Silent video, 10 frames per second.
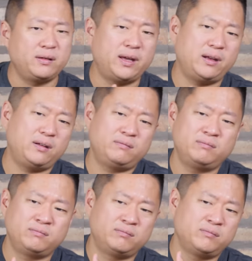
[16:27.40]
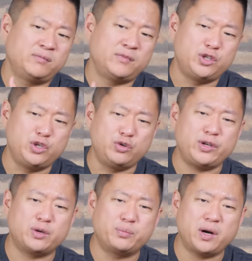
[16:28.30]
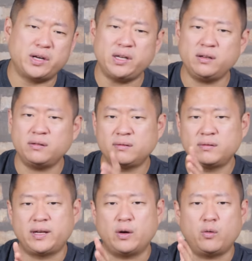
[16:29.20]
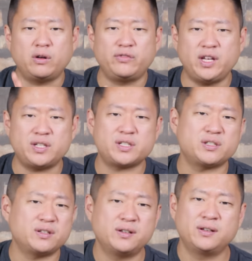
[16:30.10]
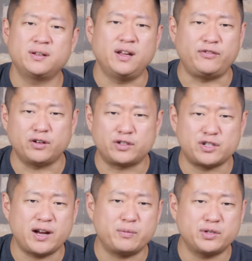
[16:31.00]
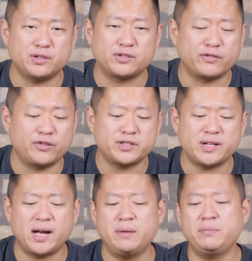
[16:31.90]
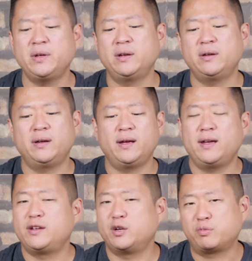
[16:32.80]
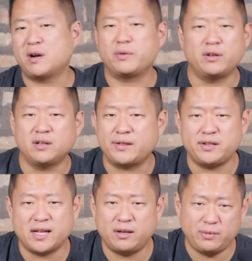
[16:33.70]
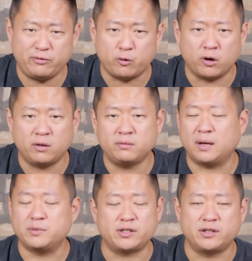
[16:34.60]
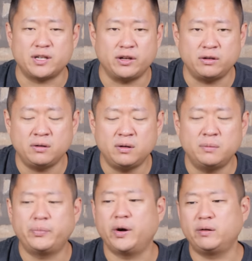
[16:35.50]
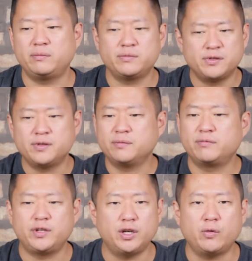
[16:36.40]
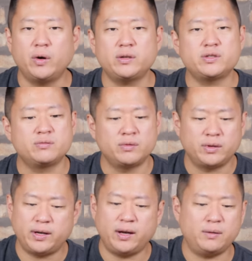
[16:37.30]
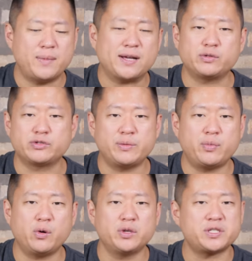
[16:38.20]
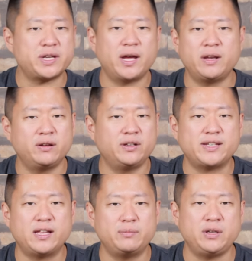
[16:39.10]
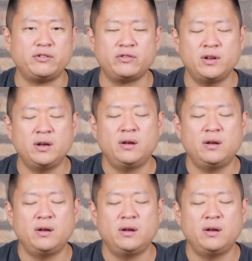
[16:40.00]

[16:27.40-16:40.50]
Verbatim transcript: Get you and your buddy, get one of each. If you're trying portillos for the first time, you're probably going to like the Italian beef more. I'm just going to tell you. But you know what? Get a Maxwell Street Polish, get an Italian beef,